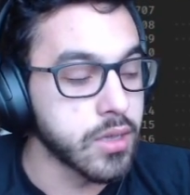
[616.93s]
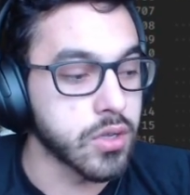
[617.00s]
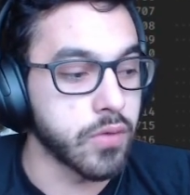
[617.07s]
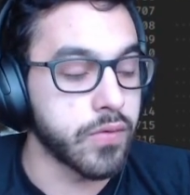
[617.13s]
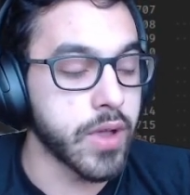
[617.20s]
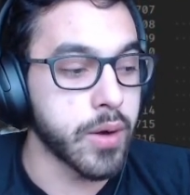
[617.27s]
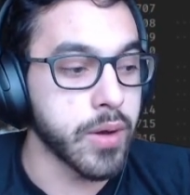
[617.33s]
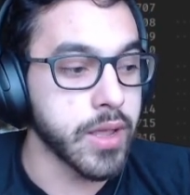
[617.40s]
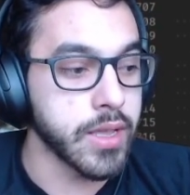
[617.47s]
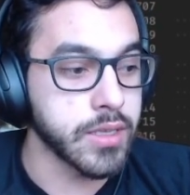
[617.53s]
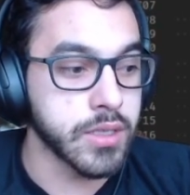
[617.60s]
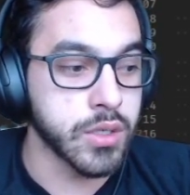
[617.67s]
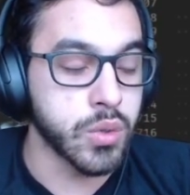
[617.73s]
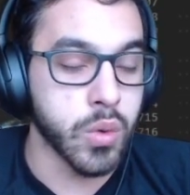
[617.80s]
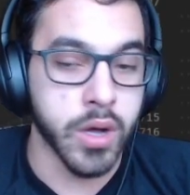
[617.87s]
So very
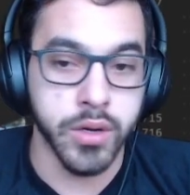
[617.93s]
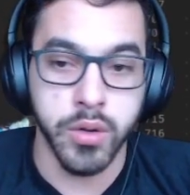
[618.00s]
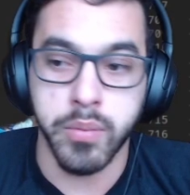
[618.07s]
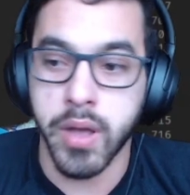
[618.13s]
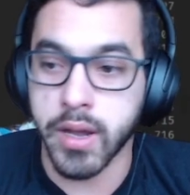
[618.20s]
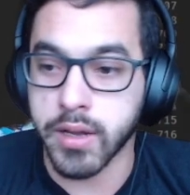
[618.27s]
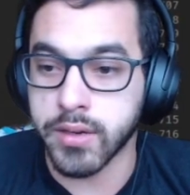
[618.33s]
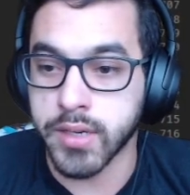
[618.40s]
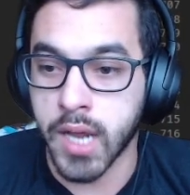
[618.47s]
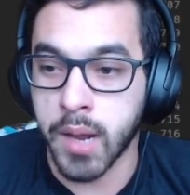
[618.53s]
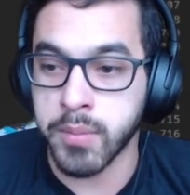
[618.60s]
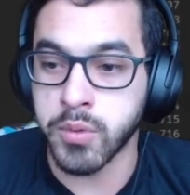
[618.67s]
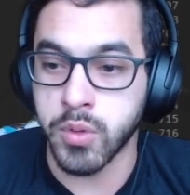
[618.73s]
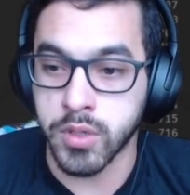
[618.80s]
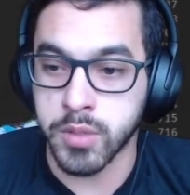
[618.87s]
easy to add new packet
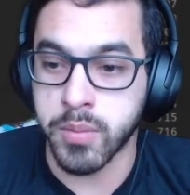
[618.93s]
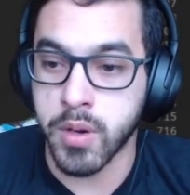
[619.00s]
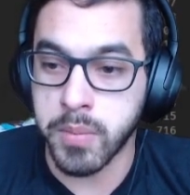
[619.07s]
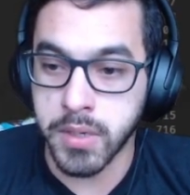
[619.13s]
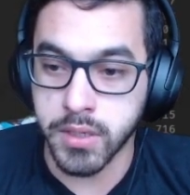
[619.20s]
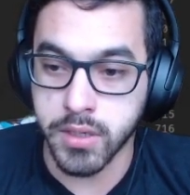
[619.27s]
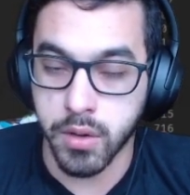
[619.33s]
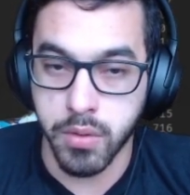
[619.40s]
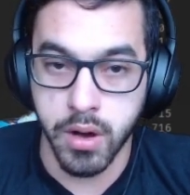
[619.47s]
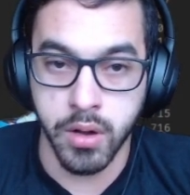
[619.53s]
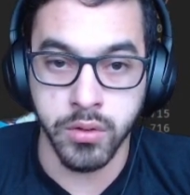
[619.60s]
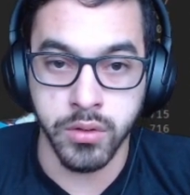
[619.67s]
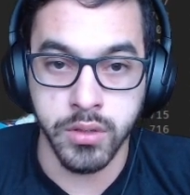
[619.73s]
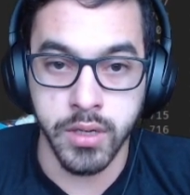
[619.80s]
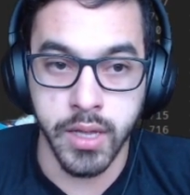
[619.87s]
types to experiment
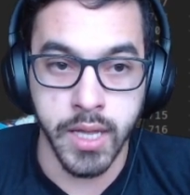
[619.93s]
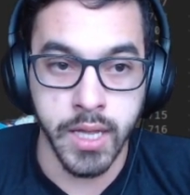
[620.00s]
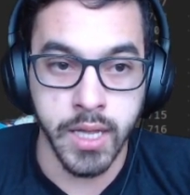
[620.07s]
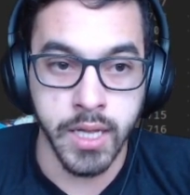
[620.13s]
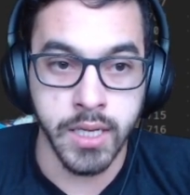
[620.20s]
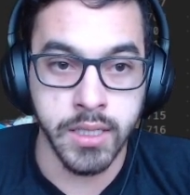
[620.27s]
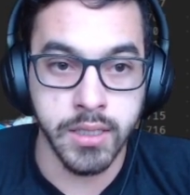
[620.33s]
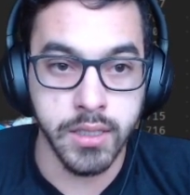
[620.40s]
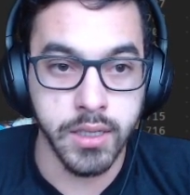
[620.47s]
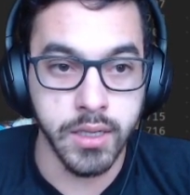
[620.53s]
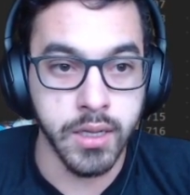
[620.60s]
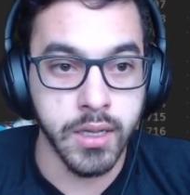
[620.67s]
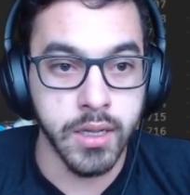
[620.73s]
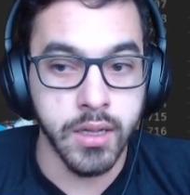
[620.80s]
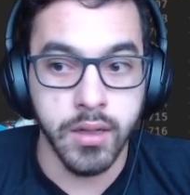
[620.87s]
around, and
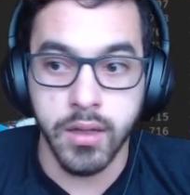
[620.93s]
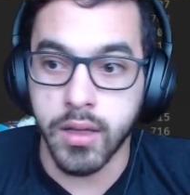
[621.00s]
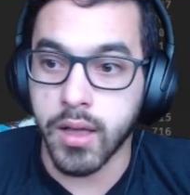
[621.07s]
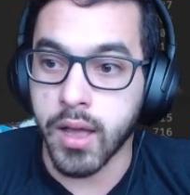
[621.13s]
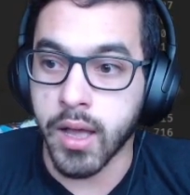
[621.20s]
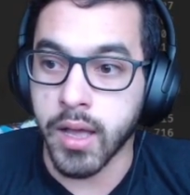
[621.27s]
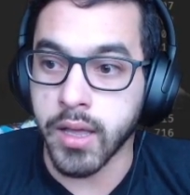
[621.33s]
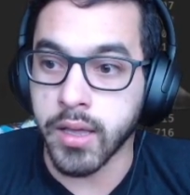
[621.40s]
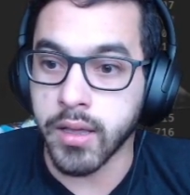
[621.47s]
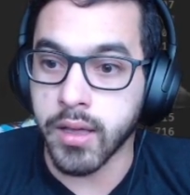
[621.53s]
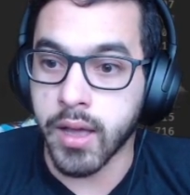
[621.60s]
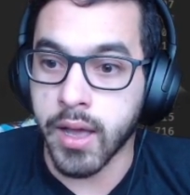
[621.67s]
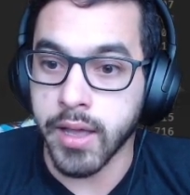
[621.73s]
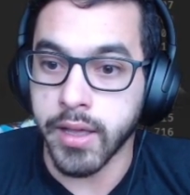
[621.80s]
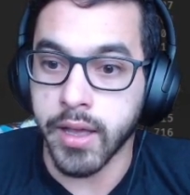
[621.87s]
I
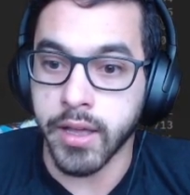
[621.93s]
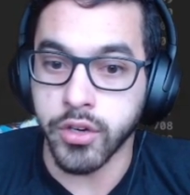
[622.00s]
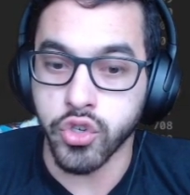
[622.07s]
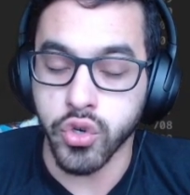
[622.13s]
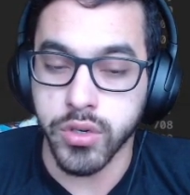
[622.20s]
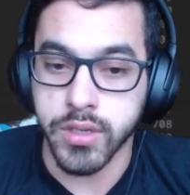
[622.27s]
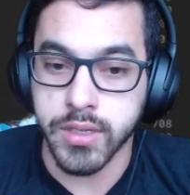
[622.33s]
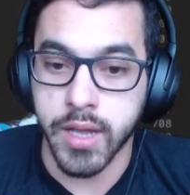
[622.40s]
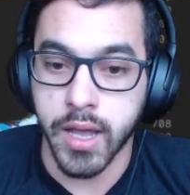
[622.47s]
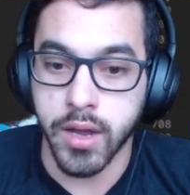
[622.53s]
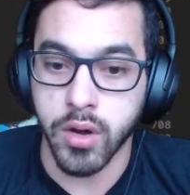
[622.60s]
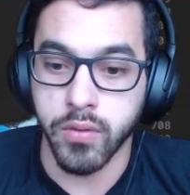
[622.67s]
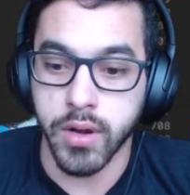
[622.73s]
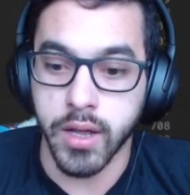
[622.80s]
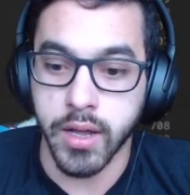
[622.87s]
enjoy this
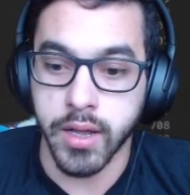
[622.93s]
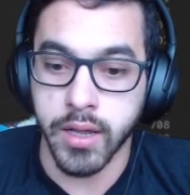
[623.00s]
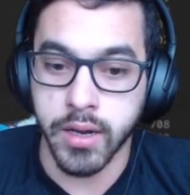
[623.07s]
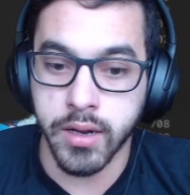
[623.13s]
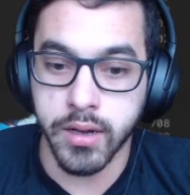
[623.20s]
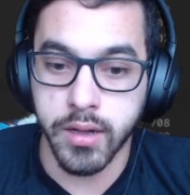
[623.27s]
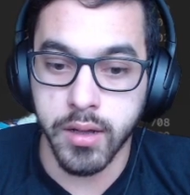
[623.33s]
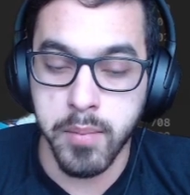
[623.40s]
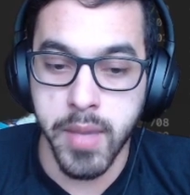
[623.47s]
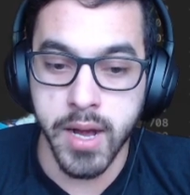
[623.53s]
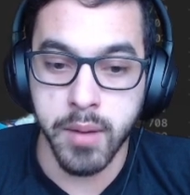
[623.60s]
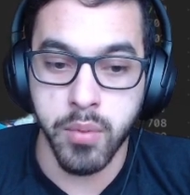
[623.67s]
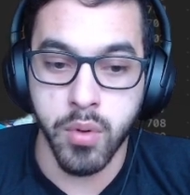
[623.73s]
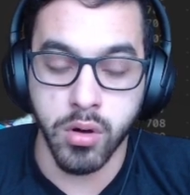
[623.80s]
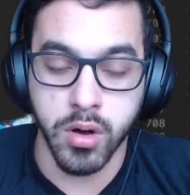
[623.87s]
kind of like
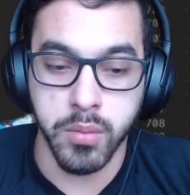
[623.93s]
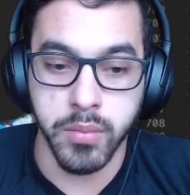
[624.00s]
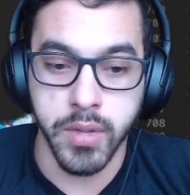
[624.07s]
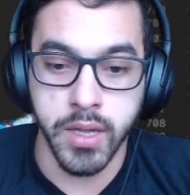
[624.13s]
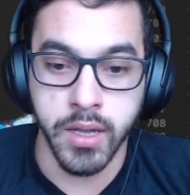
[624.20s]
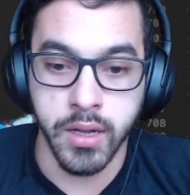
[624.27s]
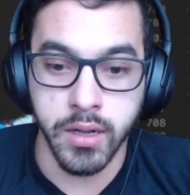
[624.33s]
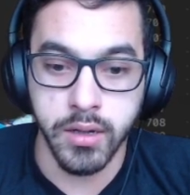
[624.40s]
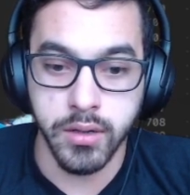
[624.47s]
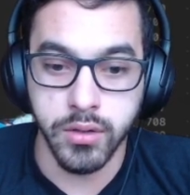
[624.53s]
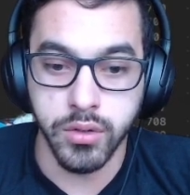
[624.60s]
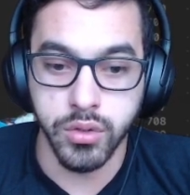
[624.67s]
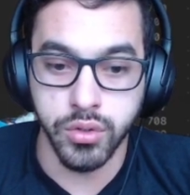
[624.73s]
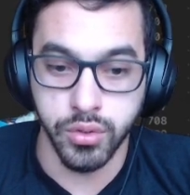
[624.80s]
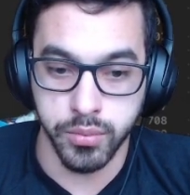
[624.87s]
meta programming
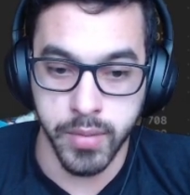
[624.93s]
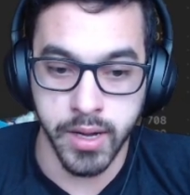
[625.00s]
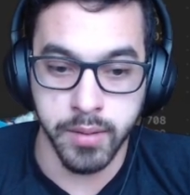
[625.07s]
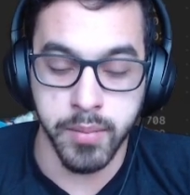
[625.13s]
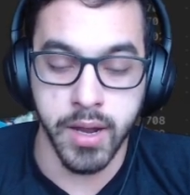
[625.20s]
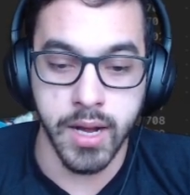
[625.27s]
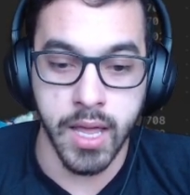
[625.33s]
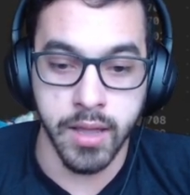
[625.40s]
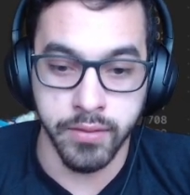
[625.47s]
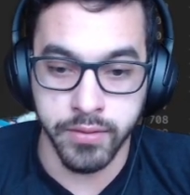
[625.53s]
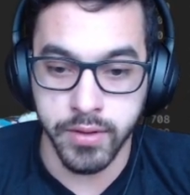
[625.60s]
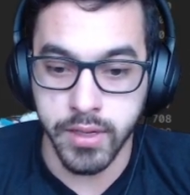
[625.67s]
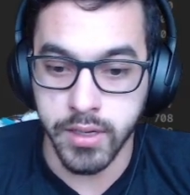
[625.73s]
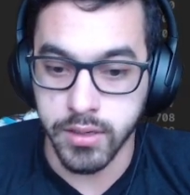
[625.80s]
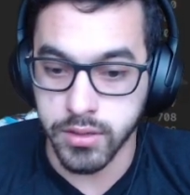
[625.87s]
to make my life
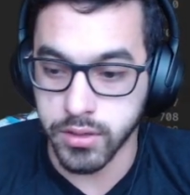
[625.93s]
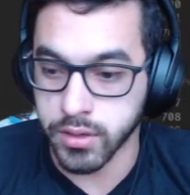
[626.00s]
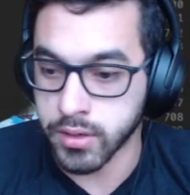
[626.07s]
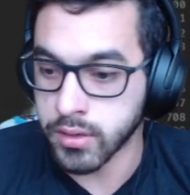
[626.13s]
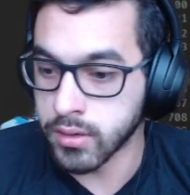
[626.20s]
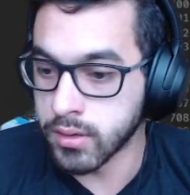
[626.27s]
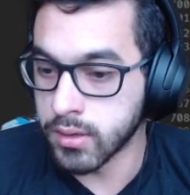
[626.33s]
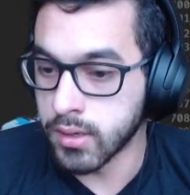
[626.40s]
easier.